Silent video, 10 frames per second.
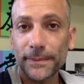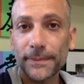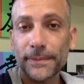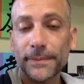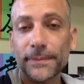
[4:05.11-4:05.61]

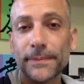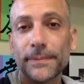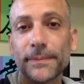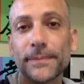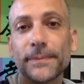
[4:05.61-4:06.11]

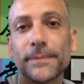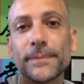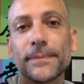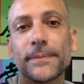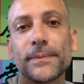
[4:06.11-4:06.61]

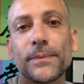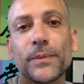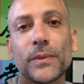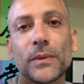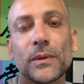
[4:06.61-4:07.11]
Nobody speaks.